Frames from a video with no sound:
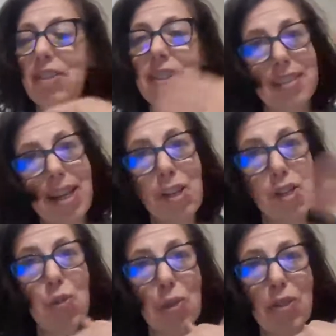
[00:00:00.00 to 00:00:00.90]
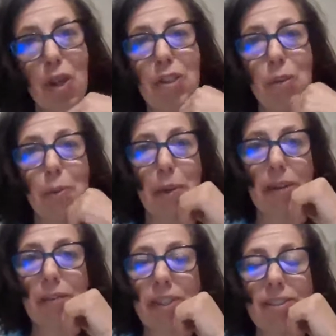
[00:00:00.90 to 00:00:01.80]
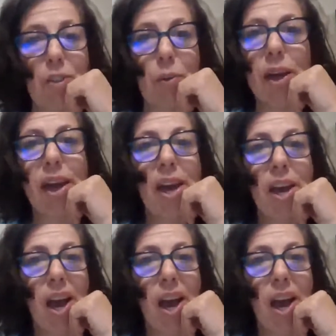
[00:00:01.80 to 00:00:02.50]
It excites you and it's also a benefit. So